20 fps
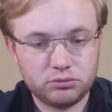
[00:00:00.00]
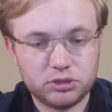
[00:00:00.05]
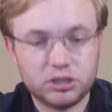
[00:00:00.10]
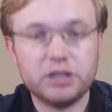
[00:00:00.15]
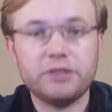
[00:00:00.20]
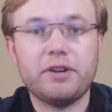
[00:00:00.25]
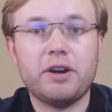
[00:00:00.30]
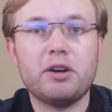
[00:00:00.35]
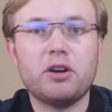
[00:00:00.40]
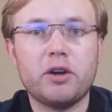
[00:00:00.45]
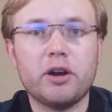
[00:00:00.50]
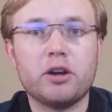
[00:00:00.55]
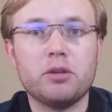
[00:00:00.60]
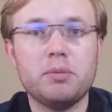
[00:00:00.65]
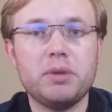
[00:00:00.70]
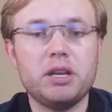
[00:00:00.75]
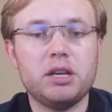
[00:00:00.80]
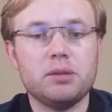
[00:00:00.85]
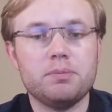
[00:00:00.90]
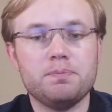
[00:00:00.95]
see if I would
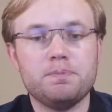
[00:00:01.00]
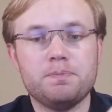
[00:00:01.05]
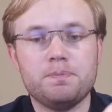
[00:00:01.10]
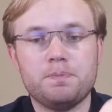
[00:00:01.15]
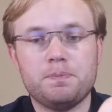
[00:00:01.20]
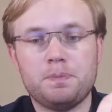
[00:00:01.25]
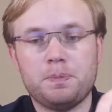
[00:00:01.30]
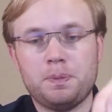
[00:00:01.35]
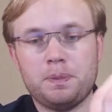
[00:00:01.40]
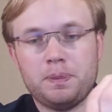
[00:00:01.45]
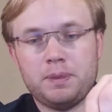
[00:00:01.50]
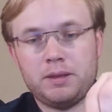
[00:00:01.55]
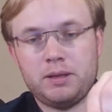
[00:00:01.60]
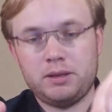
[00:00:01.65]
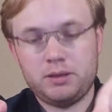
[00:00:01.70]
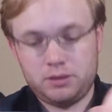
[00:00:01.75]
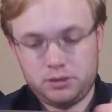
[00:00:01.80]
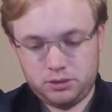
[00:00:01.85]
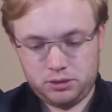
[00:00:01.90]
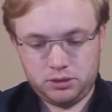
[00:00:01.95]
recommend them.
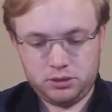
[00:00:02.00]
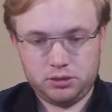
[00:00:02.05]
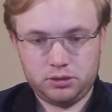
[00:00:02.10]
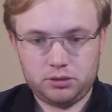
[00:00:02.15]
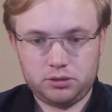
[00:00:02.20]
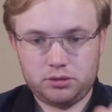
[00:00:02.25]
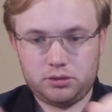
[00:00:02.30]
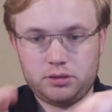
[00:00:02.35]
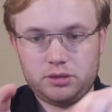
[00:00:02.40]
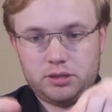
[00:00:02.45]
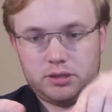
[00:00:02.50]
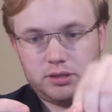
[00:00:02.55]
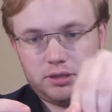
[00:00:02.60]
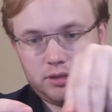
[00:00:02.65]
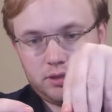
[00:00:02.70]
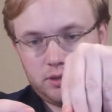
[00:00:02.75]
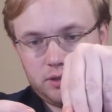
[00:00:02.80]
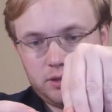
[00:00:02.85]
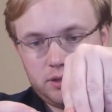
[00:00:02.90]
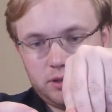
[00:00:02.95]
So
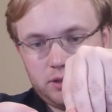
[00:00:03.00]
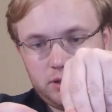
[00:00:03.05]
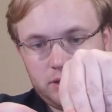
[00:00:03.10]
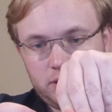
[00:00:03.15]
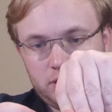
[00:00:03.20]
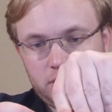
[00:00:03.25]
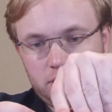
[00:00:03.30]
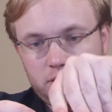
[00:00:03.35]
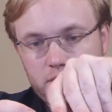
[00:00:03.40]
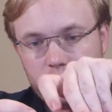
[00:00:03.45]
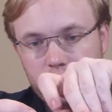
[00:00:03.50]
let's see.